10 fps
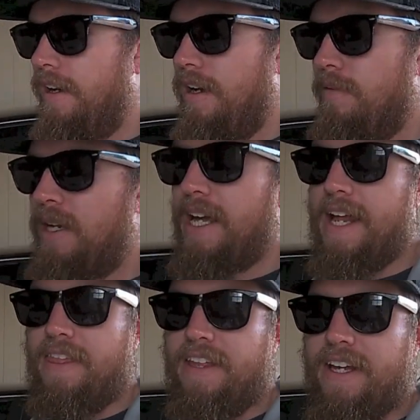
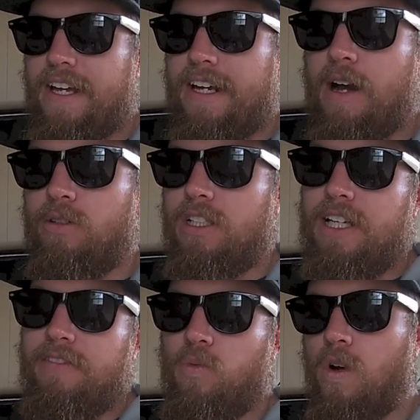Um, and then I
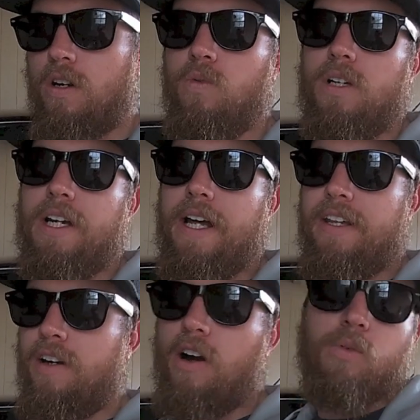was leaving work
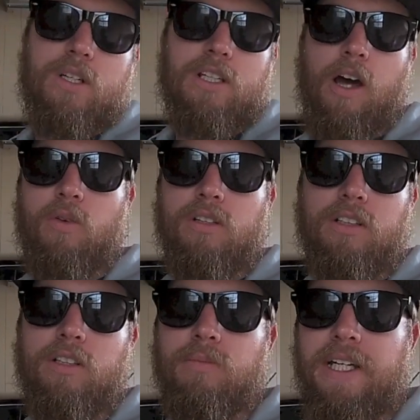one day, the car was
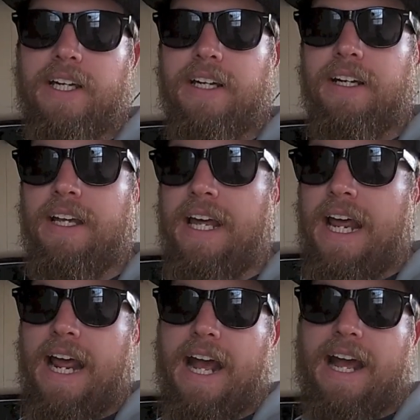lowered a little bit
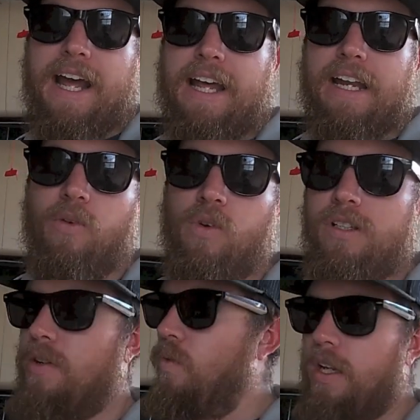and
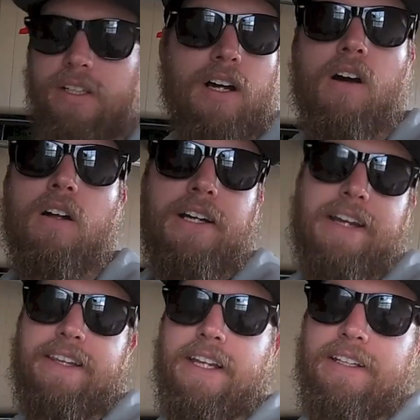it wasn't welded
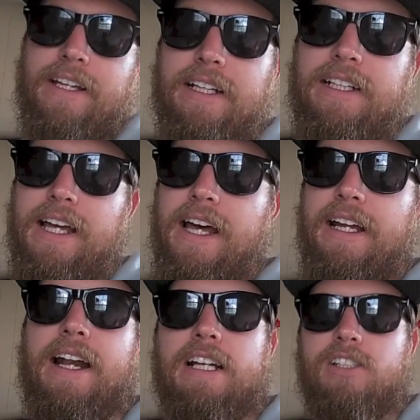on, anything like
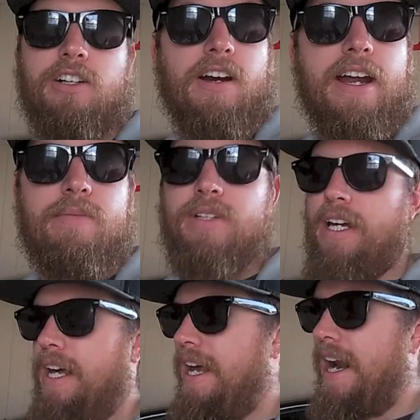that. And I
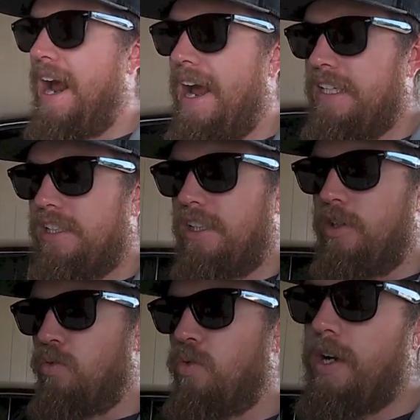scraped and I
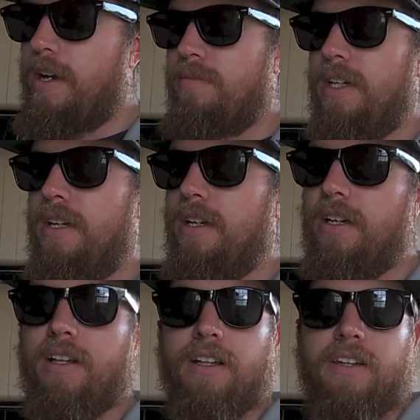actually ripped
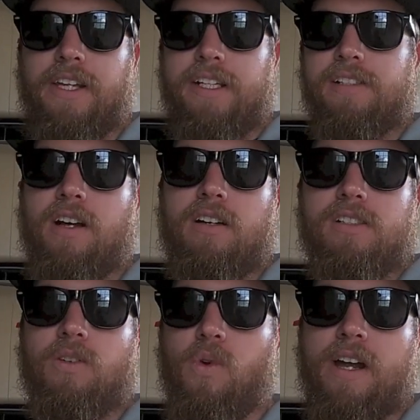the
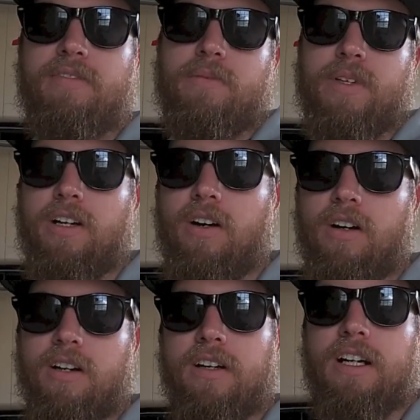exhaust away from
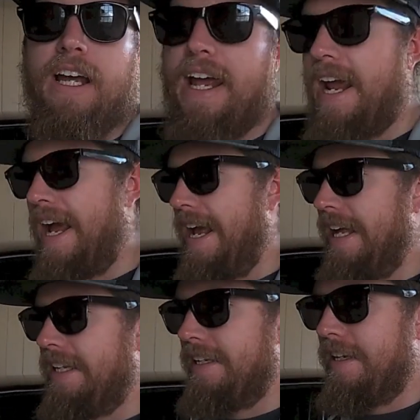the car
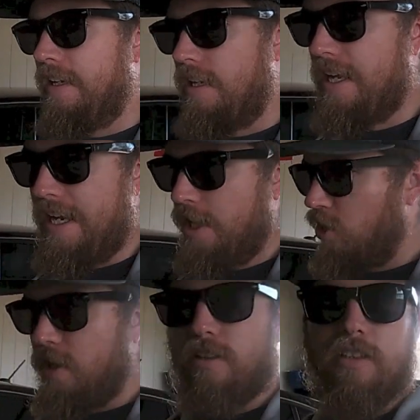and, uh,
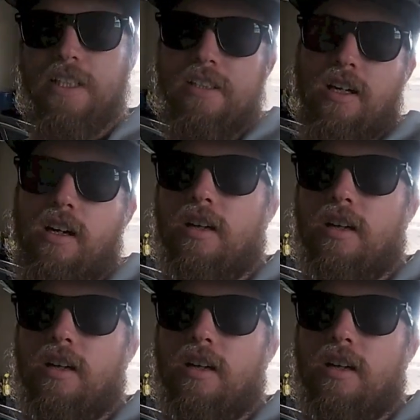and it crinkled the